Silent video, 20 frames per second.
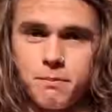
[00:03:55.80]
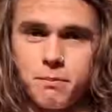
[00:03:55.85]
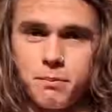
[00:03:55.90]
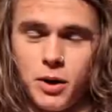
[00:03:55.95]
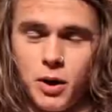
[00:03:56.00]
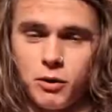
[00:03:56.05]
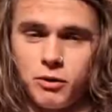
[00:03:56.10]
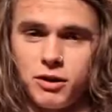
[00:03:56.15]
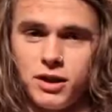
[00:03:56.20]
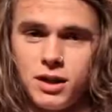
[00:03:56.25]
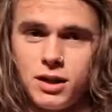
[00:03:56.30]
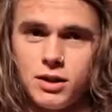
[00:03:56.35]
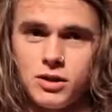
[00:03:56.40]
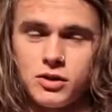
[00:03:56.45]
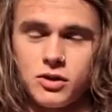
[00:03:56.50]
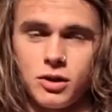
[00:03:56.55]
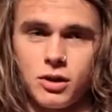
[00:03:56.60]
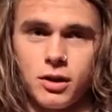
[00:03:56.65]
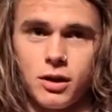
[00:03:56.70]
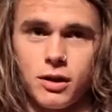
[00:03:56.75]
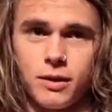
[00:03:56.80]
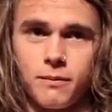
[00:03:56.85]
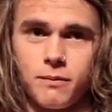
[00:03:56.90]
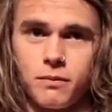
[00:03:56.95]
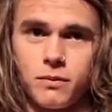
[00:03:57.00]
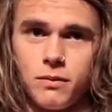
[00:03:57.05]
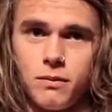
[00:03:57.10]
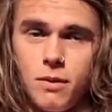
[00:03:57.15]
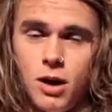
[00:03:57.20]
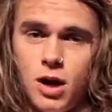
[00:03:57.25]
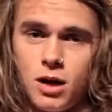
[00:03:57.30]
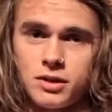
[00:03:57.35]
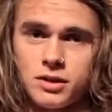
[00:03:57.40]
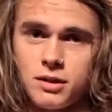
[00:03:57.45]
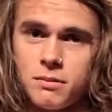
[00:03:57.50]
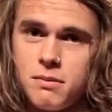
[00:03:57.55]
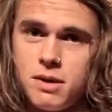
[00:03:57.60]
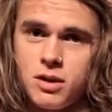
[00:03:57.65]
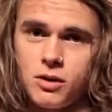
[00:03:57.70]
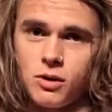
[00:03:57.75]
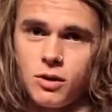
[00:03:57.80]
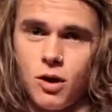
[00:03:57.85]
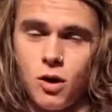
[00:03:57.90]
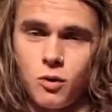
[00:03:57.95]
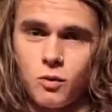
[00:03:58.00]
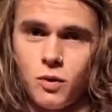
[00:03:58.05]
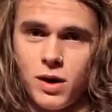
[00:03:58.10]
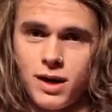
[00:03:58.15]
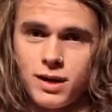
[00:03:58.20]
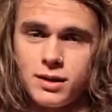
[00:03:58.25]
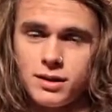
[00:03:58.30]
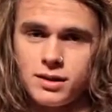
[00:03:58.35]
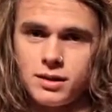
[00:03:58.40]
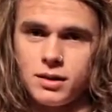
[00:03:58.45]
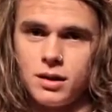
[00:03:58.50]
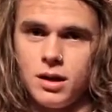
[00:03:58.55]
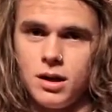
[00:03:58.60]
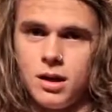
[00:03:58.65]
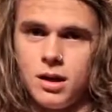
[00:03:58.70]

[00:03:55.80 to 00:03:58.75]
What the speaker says: Both these are awesome in their own ways.